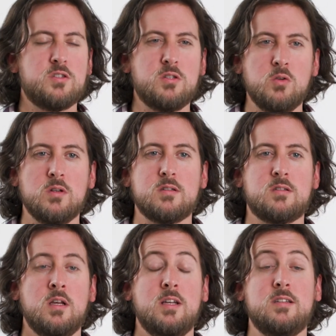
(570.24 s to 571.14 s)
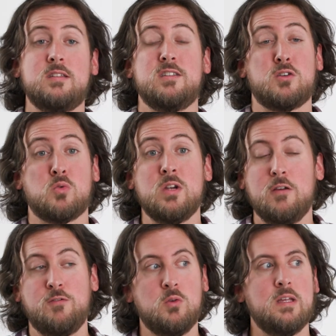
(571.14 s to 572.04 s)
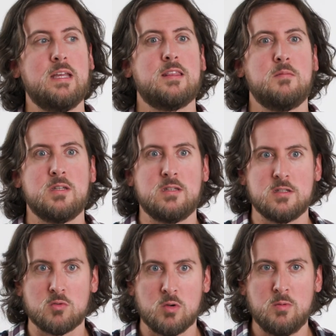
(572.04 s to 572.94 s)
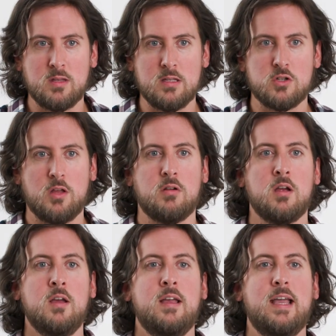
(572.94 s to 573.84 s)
students to disagree. If you can get them to disagree with each other